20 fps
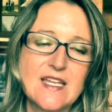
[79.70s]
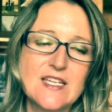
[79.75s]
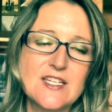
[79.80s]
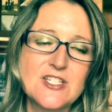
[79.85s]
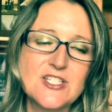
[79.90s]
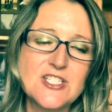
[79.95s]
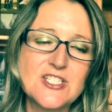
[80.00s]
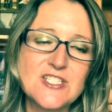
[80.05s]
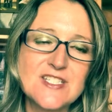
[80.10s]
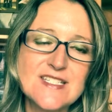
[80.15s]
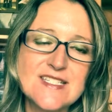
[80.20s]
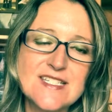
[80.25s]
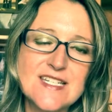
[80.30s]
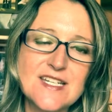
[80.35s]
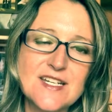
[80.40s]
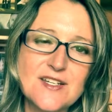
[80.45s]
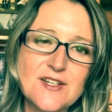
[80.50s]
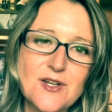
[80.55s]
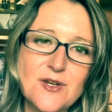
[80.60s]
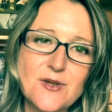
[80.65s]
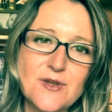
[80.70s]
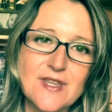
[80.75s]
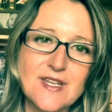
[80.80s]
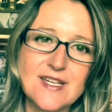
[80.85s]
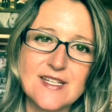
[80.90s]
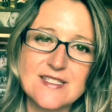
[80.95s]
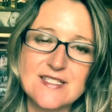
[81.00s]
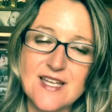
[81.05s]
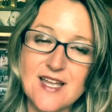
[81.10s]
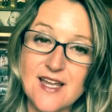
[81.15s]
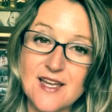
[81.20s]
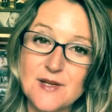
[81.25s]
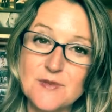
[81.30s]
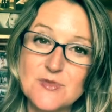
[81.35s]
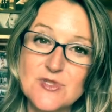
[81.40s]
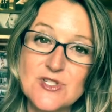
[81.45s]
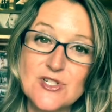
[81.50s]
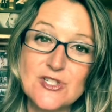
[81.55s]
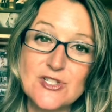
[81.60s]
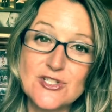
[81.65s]
She just didn't know that at
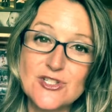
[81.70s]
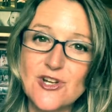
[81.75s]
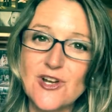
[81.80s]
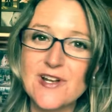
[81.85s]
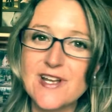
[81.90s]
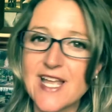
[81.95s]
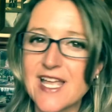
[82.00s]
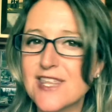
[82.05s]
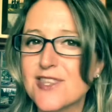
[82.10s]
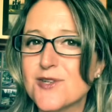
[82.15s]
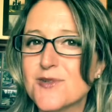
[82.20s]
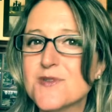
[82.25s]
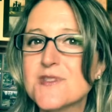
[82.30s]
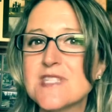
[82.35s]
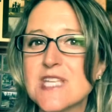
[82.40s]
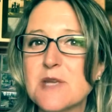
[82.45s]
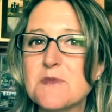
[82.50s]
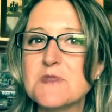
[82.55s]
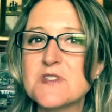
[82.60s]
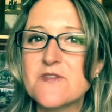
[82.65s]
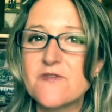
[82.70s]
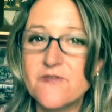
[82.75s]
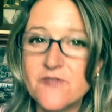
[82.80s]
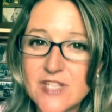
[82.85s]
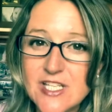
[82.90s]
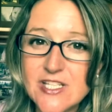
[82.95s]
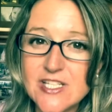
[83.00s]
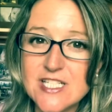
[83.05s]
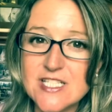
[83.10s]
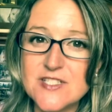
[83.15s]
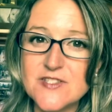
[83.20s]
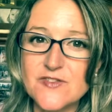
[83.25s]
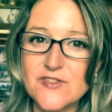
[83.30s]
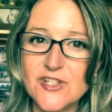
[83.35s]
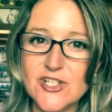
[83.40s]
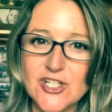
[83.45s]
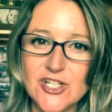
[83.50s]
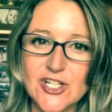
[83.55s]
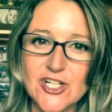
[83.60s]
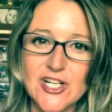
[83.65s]
times Sean had those same feelings
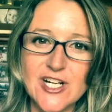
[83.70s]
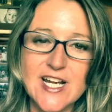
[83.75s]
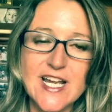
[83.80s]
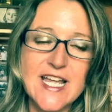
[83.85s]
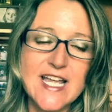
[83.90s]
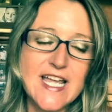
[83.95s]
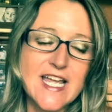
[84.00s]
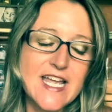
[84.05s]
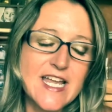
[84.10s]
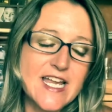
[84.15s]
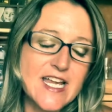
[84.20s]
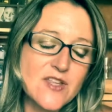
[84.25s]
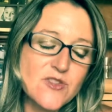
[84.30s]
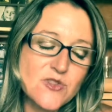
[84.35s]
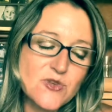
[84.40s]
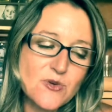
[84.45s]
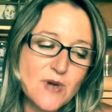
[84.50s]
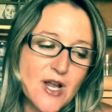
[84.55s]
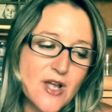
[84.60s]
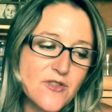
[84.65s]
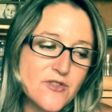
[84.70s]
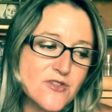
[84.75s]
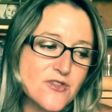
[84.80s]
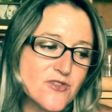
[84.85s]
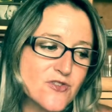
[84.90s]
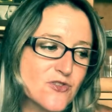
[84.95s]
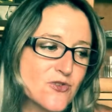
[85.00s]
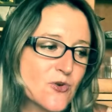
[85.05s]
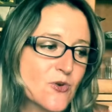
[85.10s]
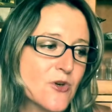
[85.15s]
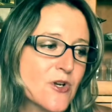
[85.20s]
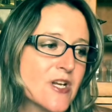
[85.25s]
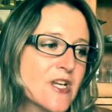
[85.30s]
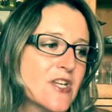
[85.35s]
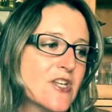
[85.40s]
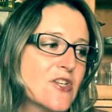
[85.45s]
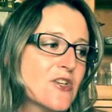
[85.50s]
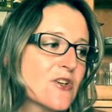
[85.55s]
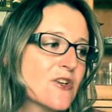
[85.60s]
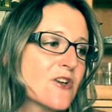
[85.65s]
for her. And throughout the story,
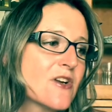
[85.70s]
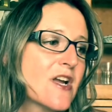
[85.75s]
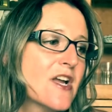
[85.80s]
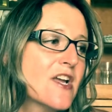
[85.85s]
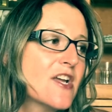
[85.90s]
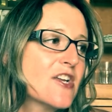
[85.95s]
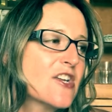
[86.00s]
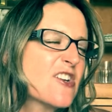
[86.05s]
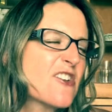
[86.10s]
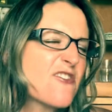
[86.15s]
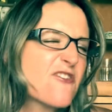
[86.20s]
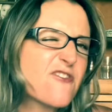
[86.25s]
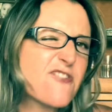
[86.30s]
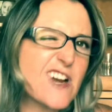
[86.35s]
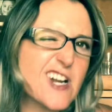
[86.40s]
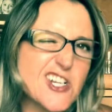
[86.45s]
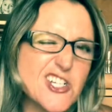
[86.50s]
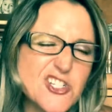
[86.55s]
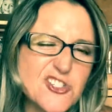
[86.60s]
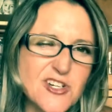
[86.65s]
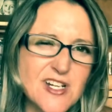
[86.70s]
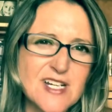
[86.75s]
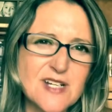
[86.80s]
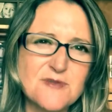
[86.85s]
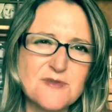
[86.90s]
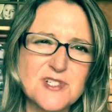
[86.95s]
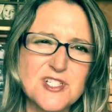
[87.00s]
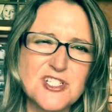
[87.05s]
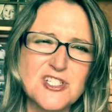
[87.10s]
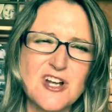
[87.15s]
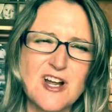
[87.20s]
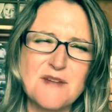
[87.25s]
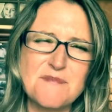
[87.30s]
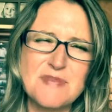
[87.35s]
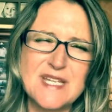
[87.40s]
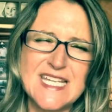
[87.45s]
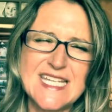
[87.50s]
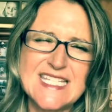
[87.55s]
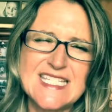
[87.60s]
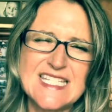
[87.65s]
you're frustrated with Sean
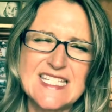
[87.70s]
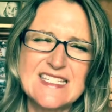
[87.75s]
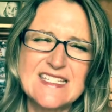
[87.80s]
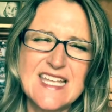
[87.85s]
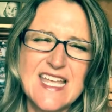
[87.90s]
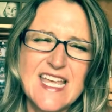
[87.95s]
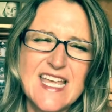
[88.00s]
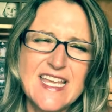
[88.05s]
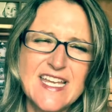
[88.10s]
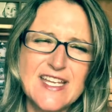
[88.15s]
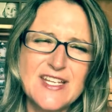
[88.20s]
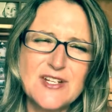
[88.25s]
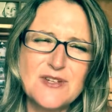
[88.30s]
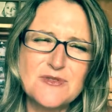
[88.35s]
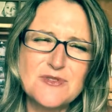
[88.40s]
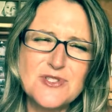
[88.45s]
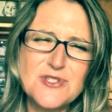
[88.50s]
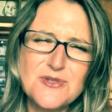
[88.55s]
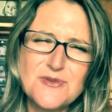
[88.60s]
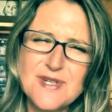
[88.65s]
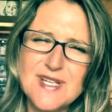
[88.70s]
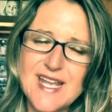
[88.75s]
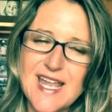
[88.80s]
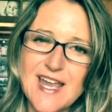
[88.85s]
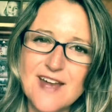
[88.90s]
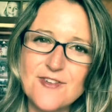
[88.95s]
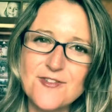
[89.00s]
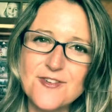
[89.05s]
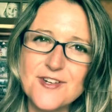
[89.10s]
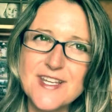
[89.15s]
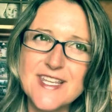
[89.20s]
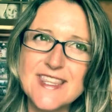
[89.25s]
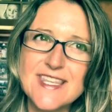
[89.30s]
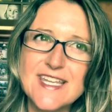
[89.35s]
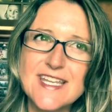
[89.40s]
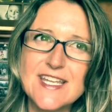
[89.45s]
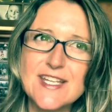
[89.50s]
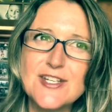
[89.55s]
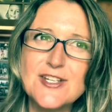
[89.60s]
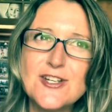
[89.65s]
because he's, you know, doing
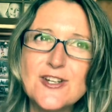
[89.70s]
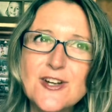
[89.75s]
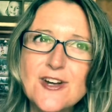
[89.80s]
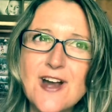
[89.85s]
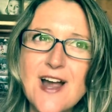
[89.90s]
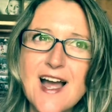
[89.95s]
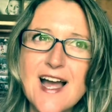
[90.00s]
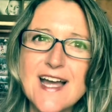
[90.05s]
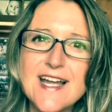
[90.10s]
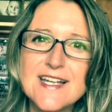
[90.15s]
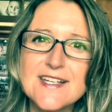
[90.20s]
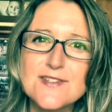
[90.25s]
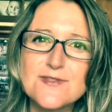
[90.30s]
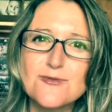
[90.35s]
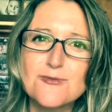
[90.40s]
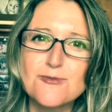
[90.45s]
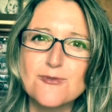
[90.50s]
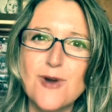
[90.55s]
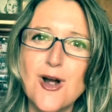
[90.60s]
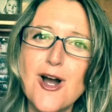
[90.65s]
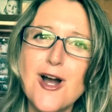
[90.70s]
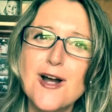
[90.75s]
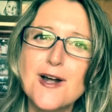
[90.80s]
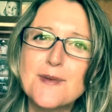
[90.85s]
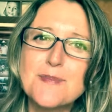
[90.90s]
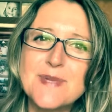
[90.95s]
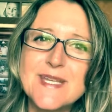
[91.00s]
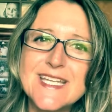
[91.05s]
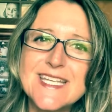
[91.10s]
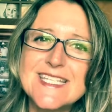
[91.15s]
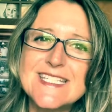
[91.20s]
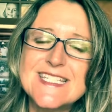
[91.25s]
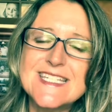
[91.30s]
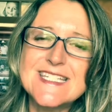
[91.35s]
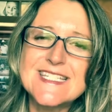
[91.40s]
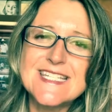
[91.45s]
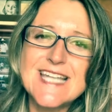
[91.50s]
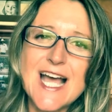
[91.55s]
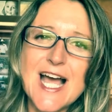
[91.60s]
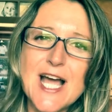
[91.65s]
everything in your eyes wrong because
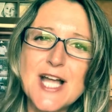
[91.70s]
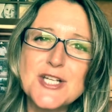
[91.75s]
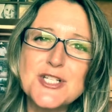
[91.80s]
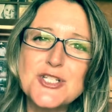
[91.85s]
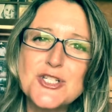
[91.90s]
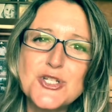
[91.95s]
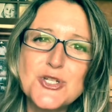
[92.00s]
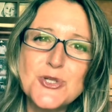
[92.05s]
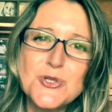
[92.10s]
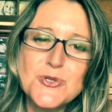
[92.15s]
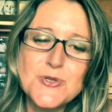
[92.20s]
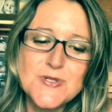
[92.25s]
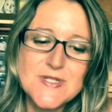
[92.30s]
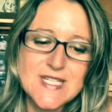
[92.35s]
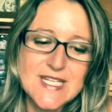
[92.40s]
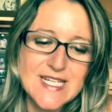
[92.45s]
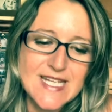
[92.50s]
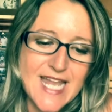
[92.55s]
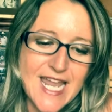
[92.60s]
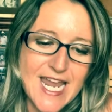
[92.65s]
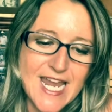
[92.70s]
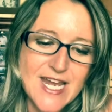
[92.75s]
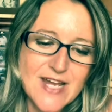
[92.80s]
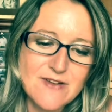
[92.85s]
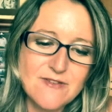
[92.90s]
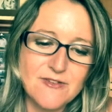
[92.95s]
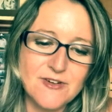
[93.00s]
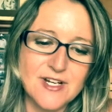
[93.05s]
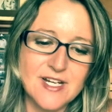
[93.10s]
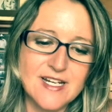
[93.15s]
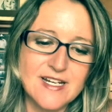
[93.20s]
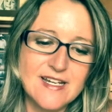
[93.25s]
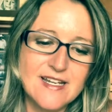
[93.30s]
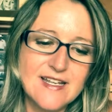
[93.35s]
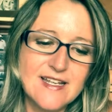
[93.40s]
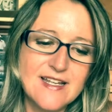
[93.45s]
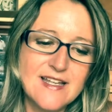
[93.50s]
he's not choosing Avery.